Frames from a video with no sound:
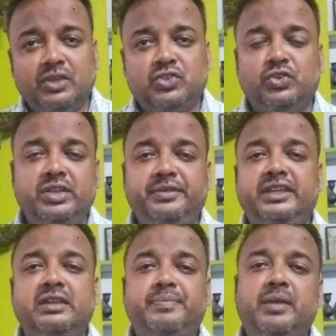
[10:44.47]
So
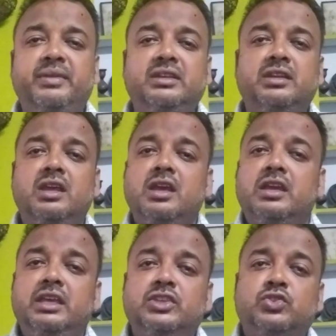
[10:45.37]
dividend payment
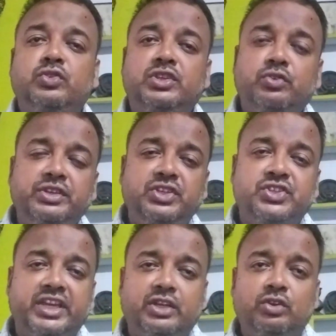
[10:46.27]
is to equity
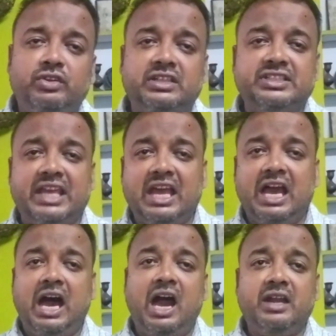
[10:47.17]
shareholders
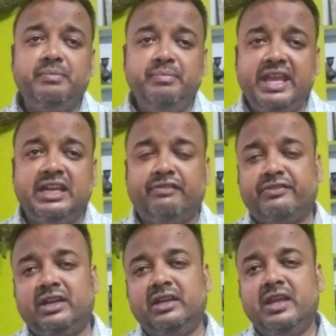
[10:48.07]
are made
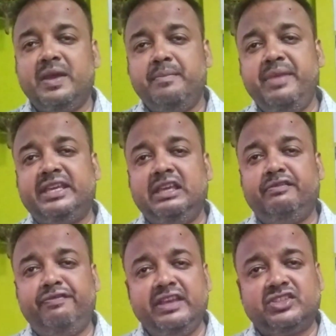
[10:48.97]
after making
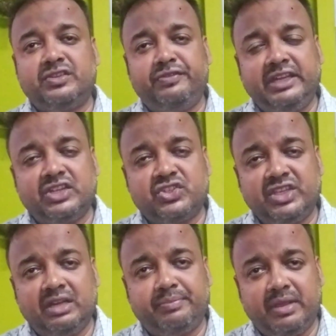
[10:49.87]
fixed
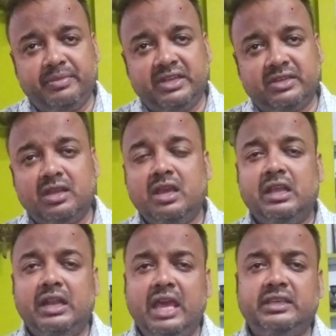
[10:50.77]
financial payment
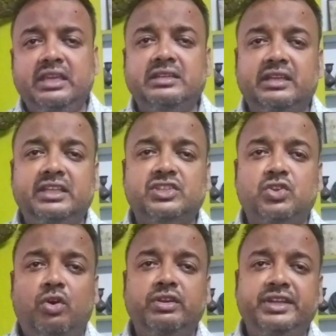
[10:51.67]
like interest
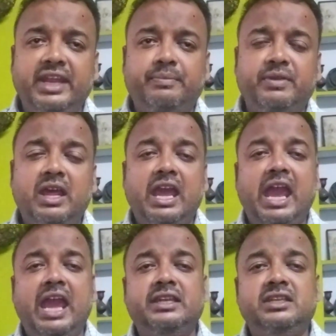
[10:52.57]
on debt
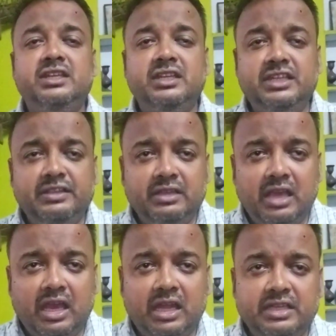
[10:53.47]
and
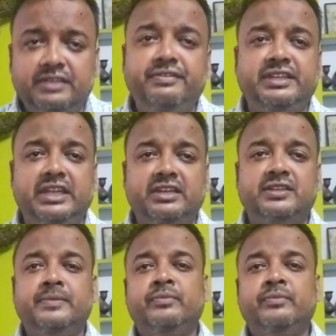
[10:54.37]
dividend